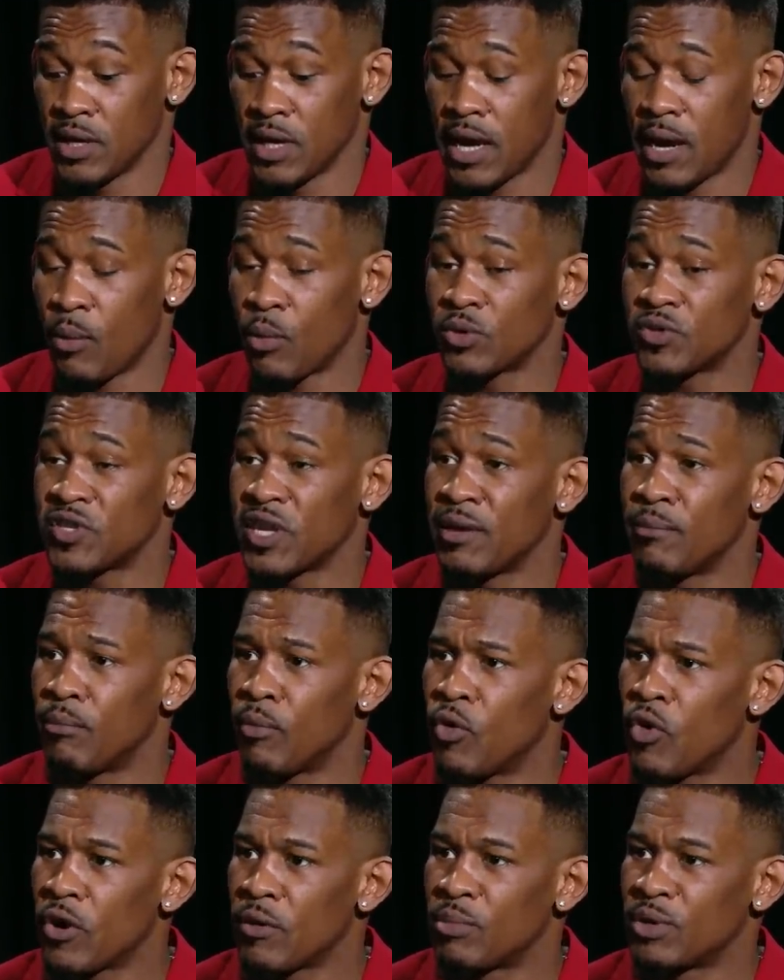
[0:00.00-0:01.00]
I won't say
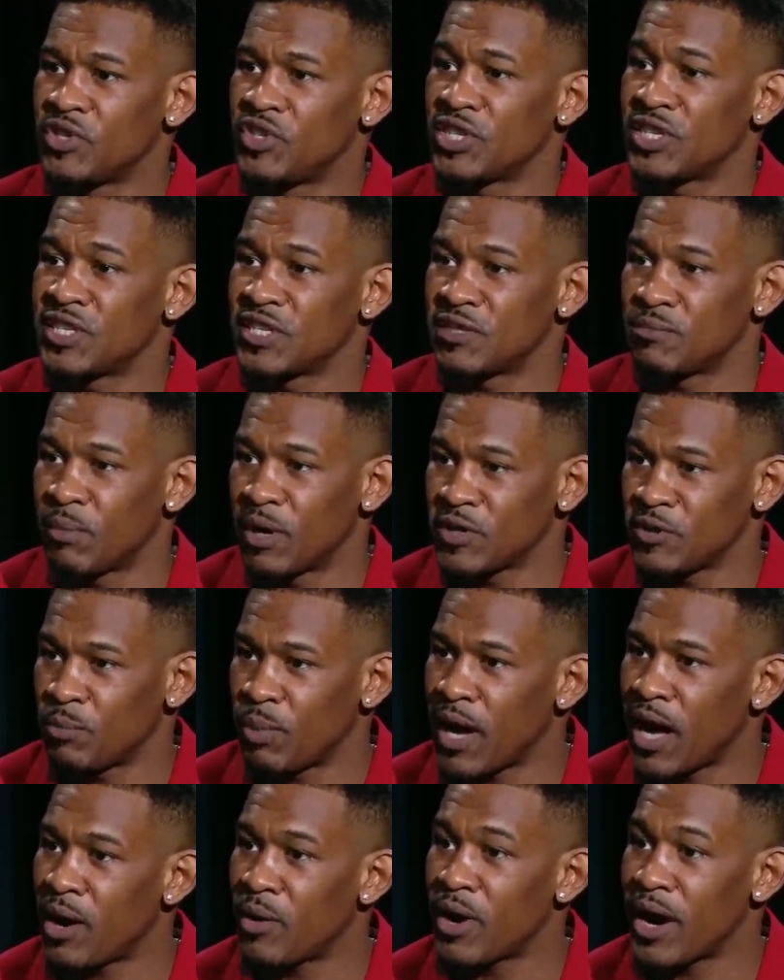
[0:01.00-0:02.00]
more, but just as much
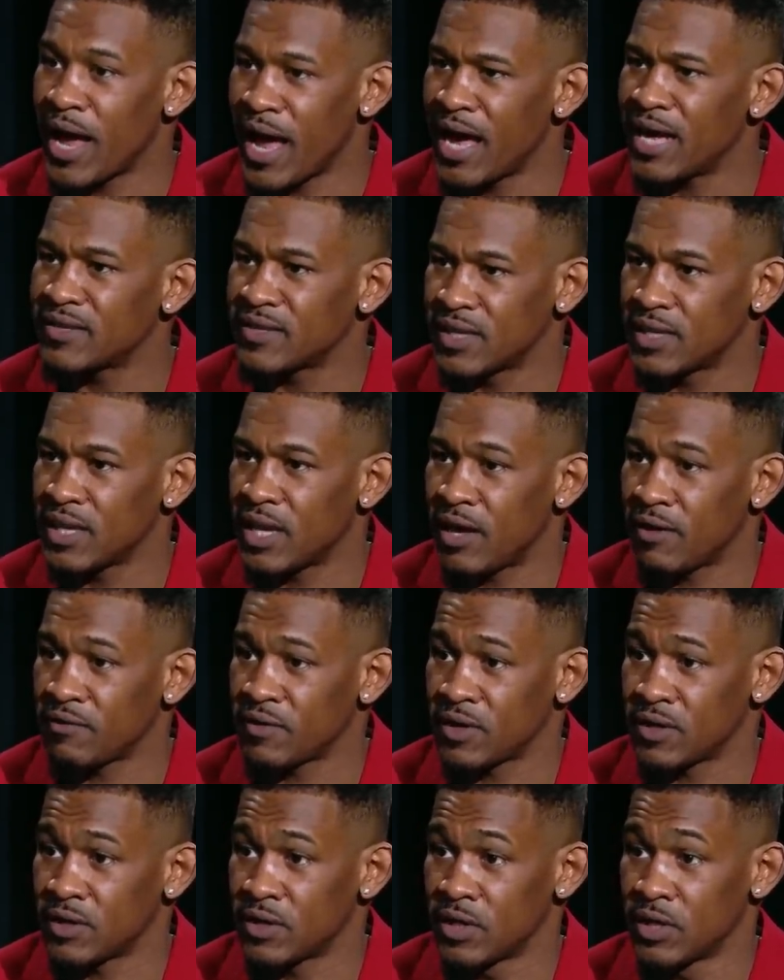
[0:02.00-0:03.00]
power as
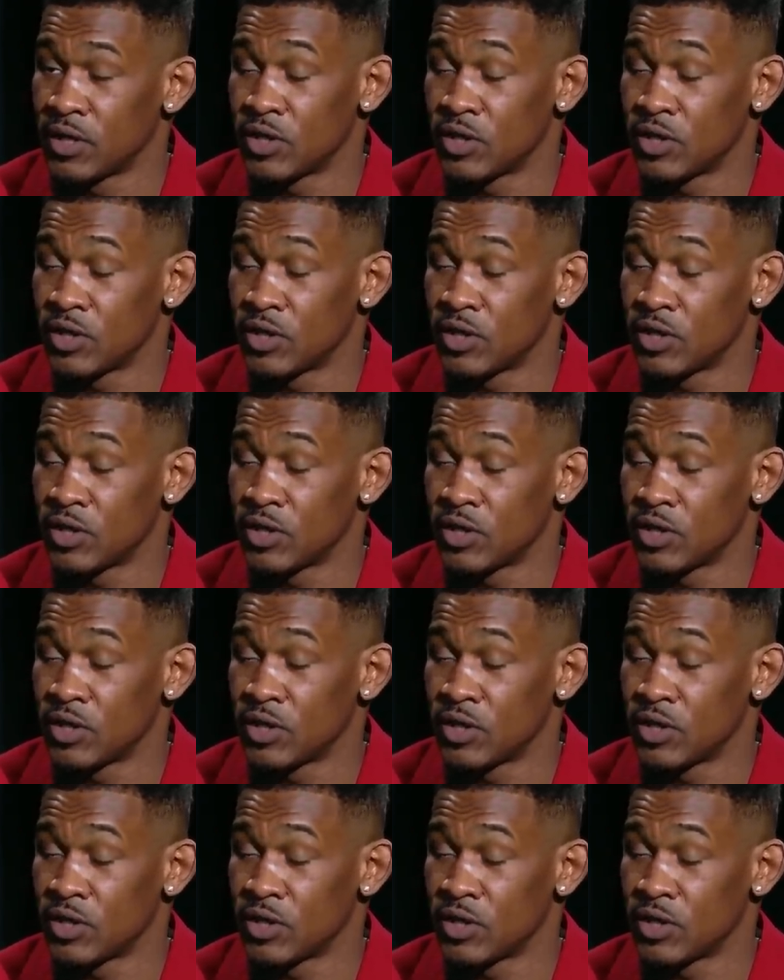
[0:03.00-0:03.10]
Golovkin.